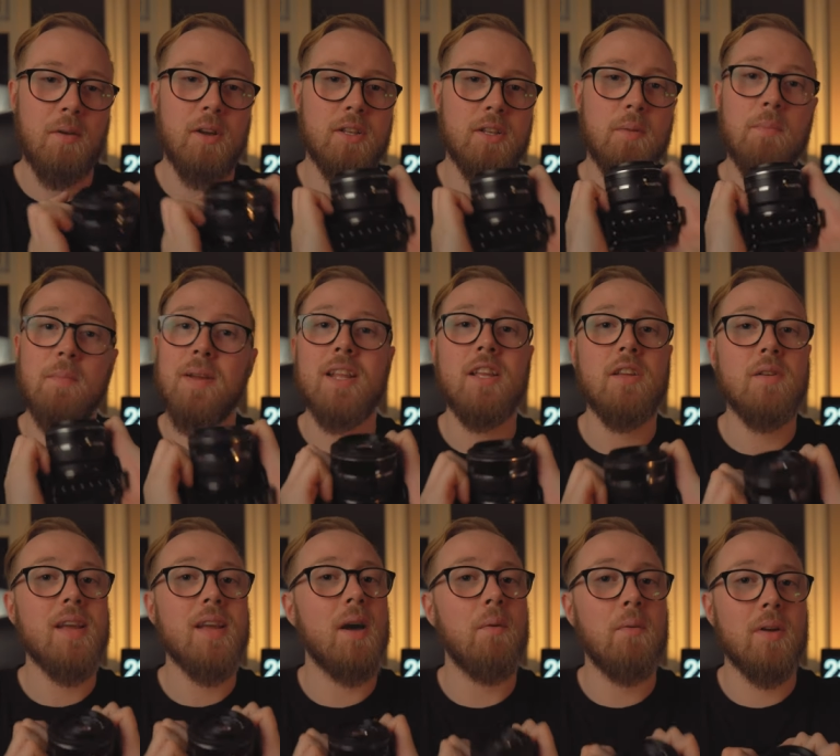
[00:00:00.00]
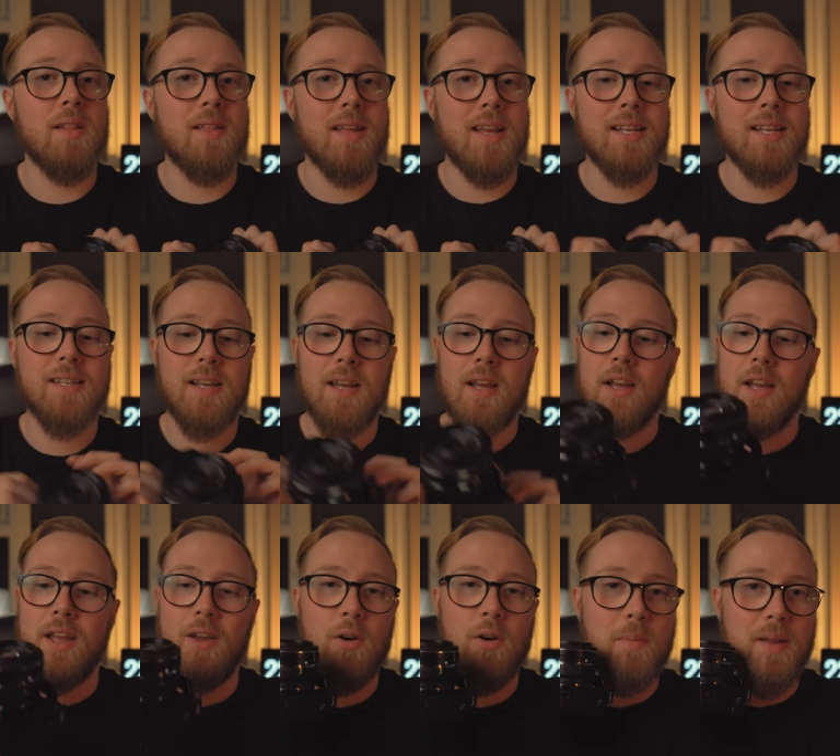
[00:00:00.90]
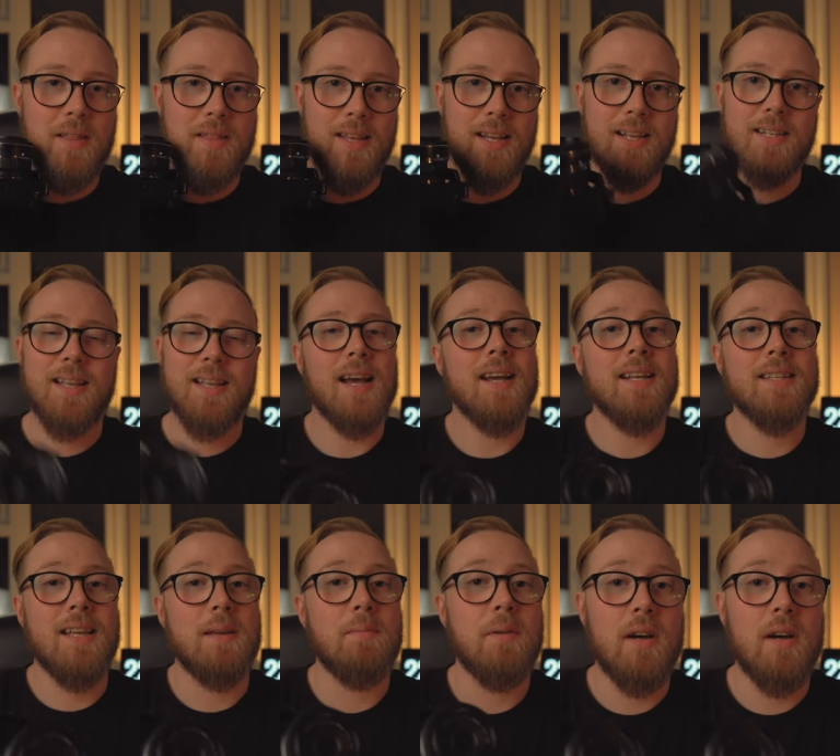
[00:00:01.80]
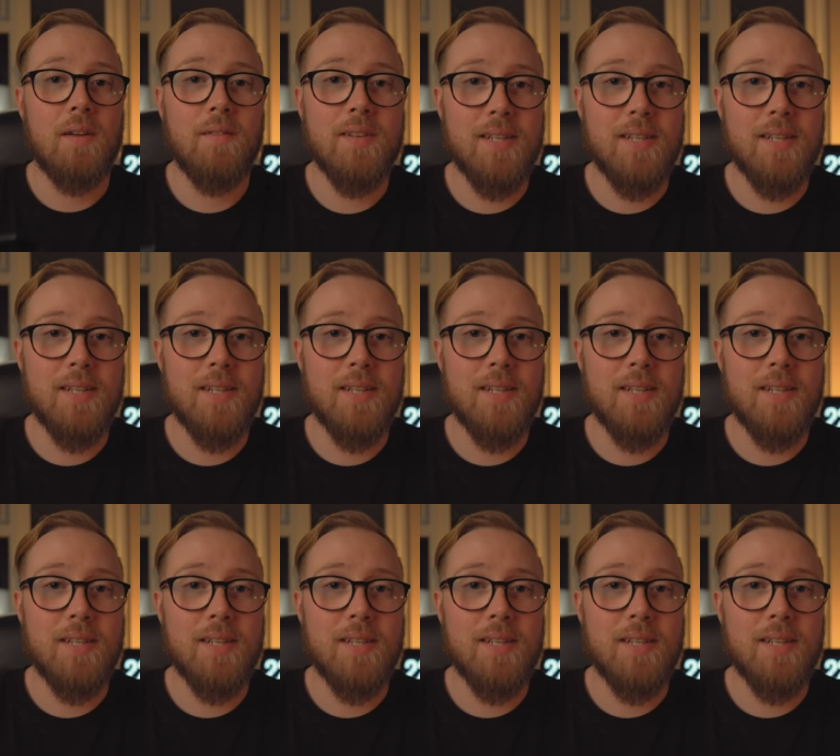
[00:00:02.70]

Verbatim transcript: Because the minute you get one of these, it will be the exact same kind of